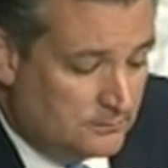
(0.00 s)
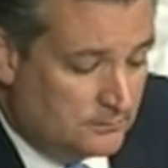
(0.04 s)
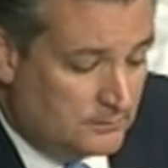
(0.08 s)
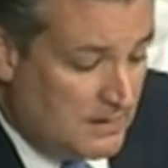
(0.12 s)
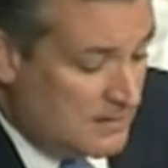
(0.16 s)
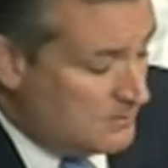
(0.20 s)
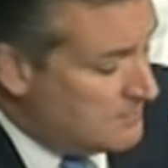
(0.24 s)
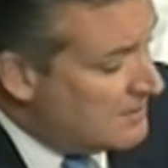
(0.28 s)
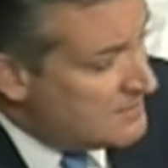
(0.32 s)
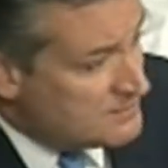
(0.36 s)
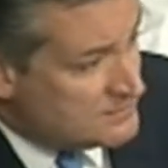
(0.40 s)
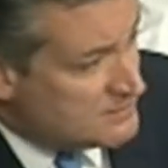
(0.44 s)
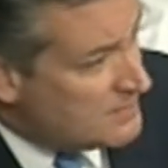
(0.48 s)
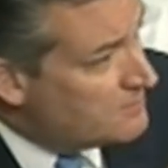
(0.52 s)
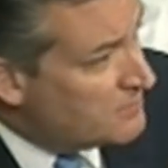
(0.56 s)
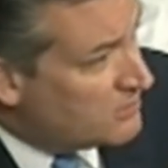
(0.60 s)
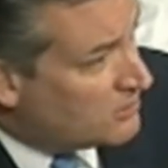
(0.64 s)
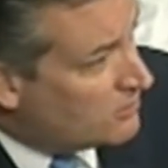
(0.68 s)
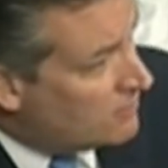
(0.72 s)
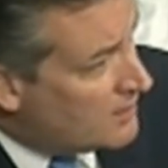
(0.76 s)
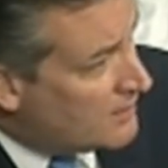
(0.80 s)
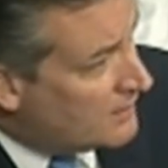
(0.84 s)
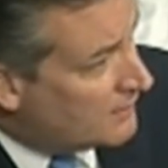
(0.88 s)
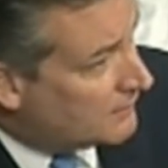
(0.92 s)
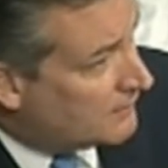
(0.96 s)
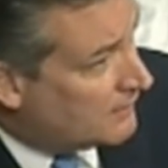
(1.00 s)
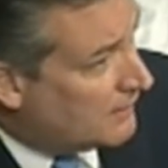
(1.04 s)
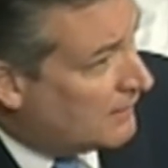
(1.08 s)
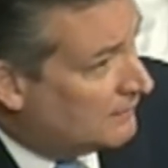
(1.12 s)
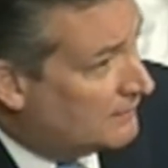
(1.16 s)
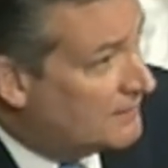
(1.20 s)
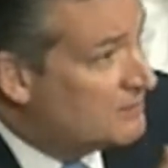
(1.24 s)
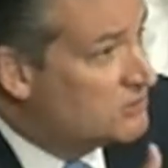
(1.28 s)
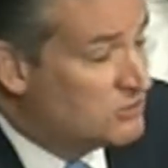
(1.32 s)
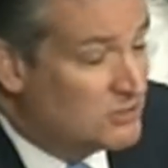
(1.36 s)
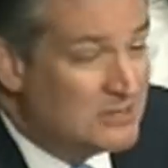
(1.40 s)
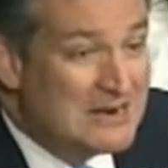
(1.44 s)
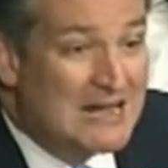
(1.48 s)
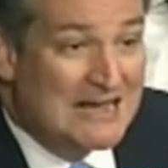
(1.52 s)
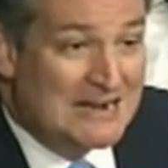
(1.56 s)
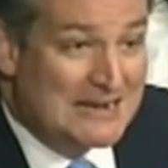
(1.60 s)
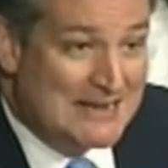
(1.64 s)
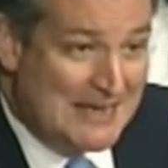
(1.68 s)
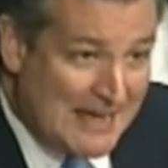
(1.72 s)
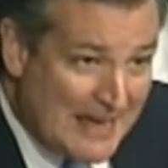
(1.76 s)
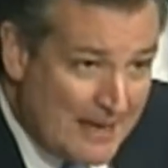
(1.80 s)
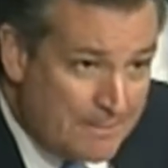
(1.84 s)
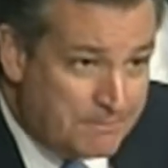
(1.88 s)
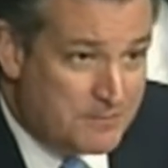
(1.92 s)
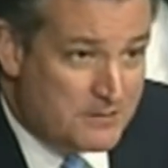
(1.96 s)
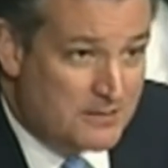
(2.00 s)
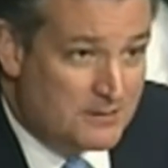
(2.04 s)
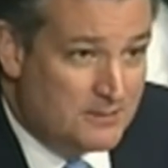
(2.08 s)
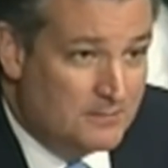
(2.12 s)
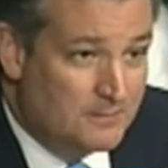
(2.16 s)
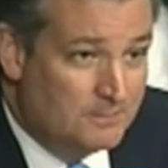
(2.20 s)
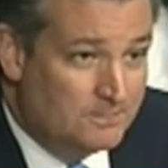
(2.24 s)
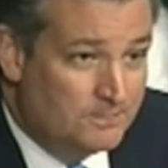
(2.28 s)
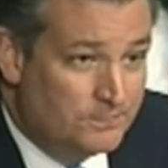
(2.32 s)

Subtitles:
Now, my Democratic colleagues are not happy